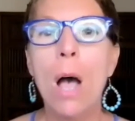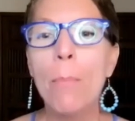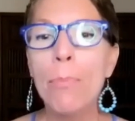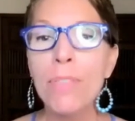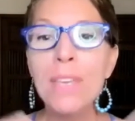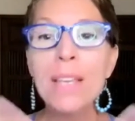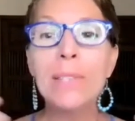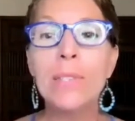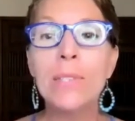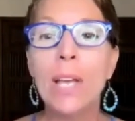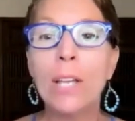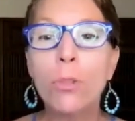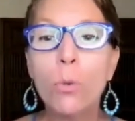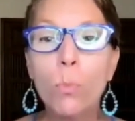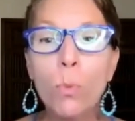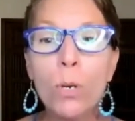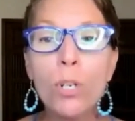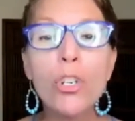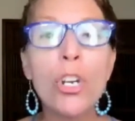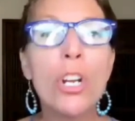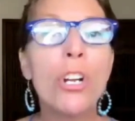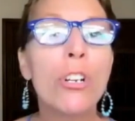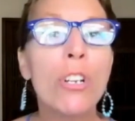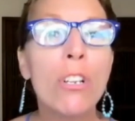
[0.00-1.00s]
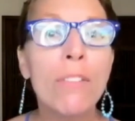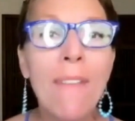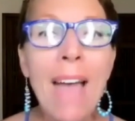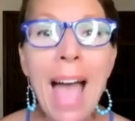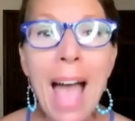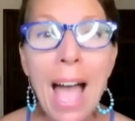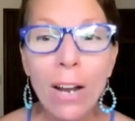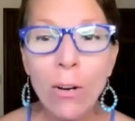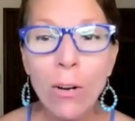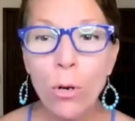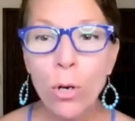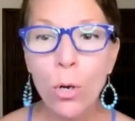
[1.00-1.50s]
Things like the regenerative
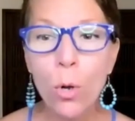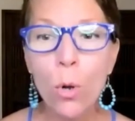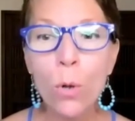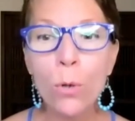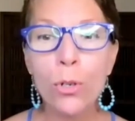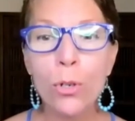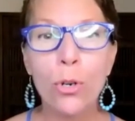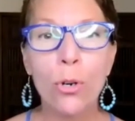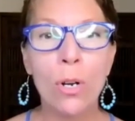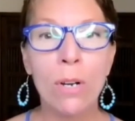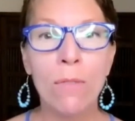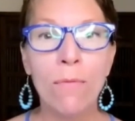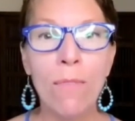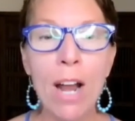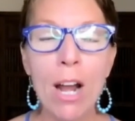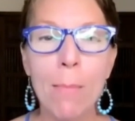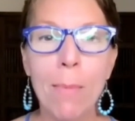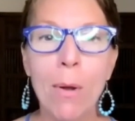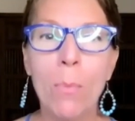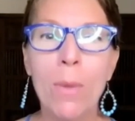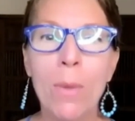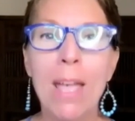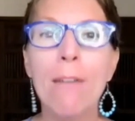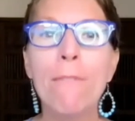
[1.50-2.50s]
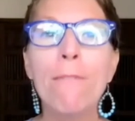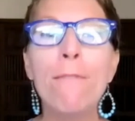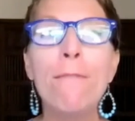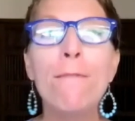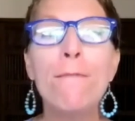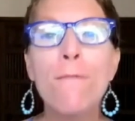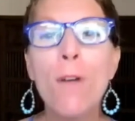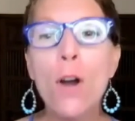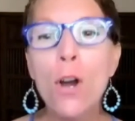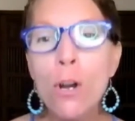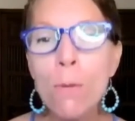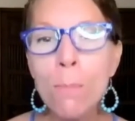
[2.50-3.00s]
agriculture environment. We have
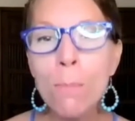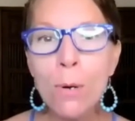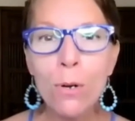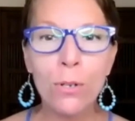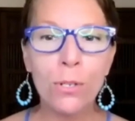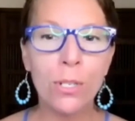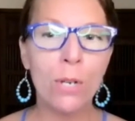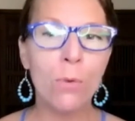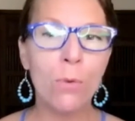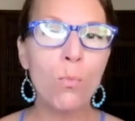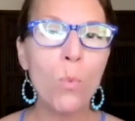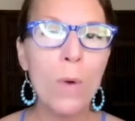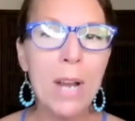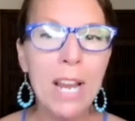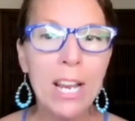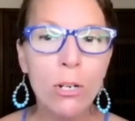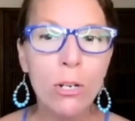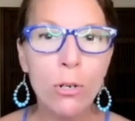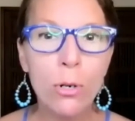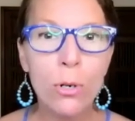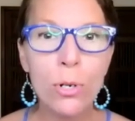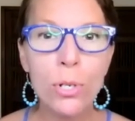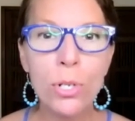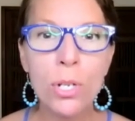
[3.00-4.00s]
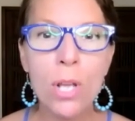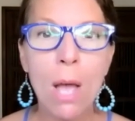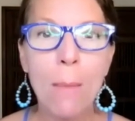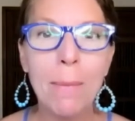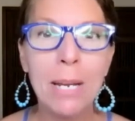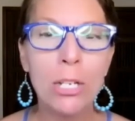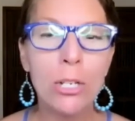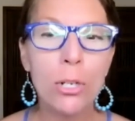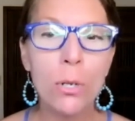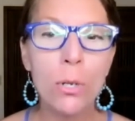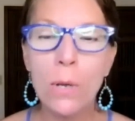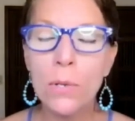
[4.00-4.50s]
farmers and ranchers
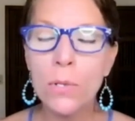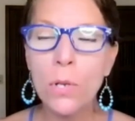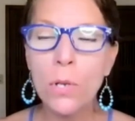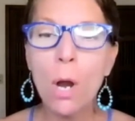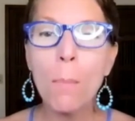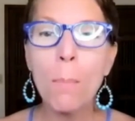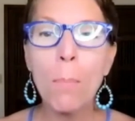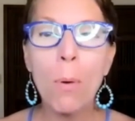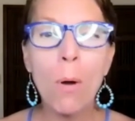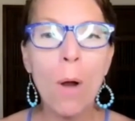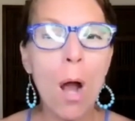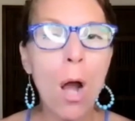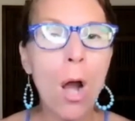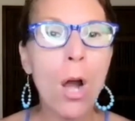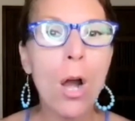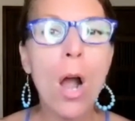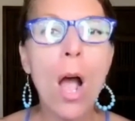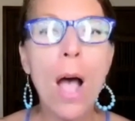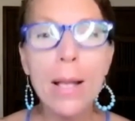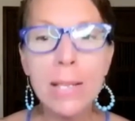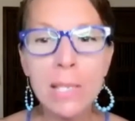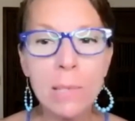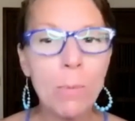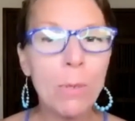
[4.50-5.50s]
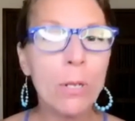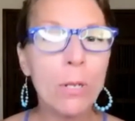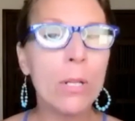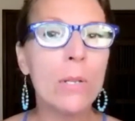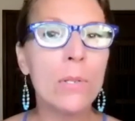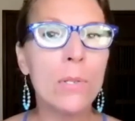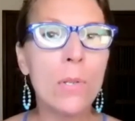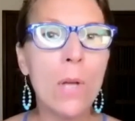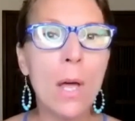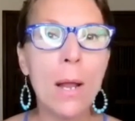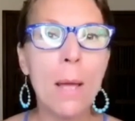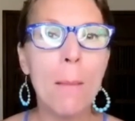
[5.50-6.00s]
coming to, because our hospital
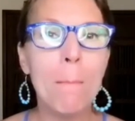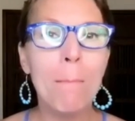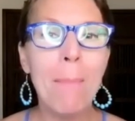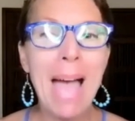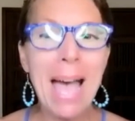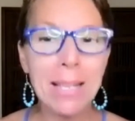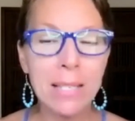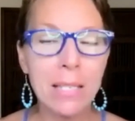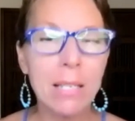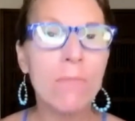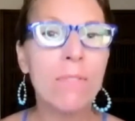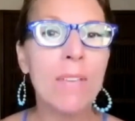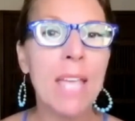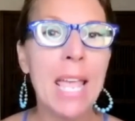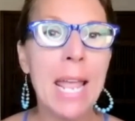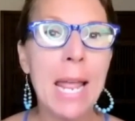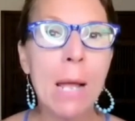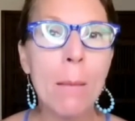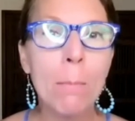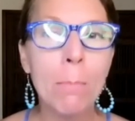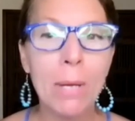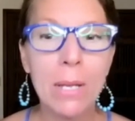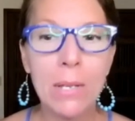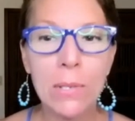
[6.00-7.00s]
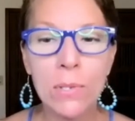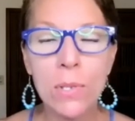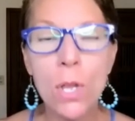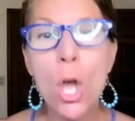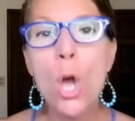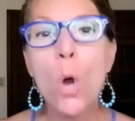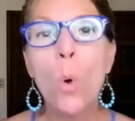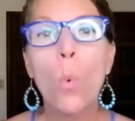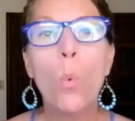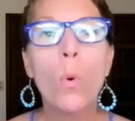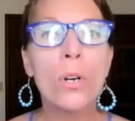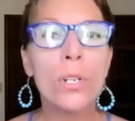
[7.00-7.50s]
is on a massive campus
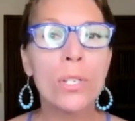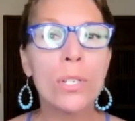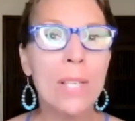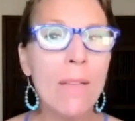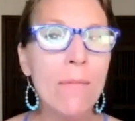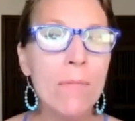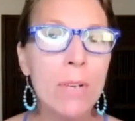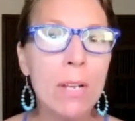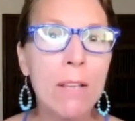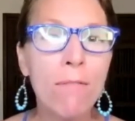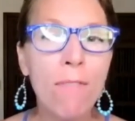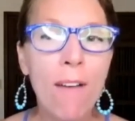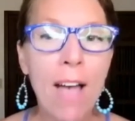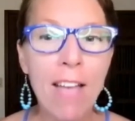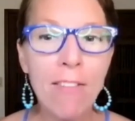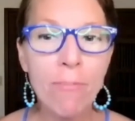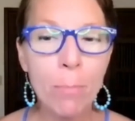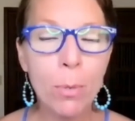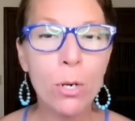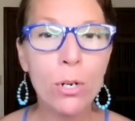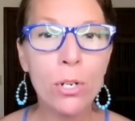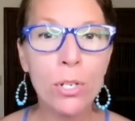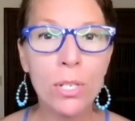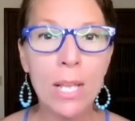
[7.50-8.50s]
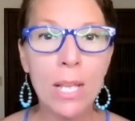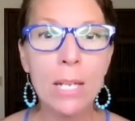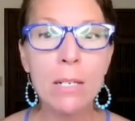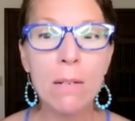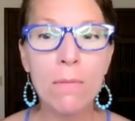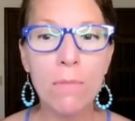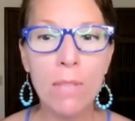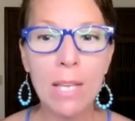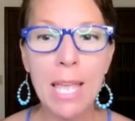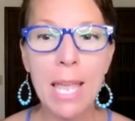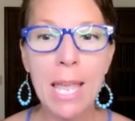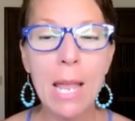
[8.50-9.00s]
where 75% of
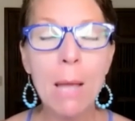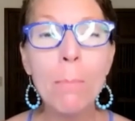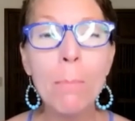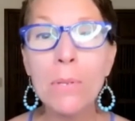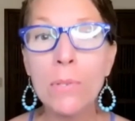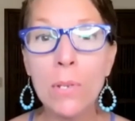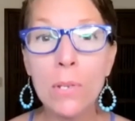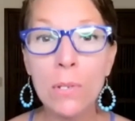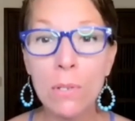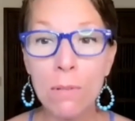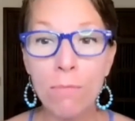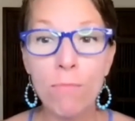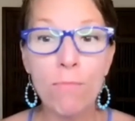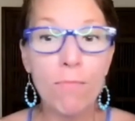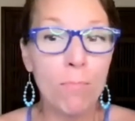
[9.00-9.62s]
the campus is